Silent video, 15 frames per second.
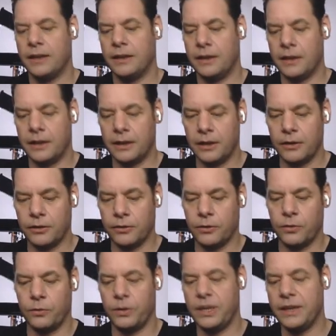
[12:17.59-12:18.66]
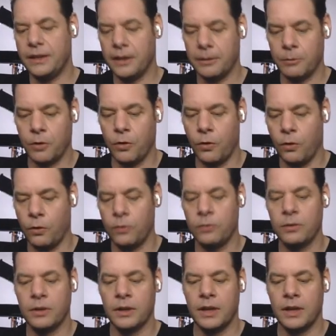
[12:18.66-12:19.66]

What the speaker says: They're going to go through and read them all,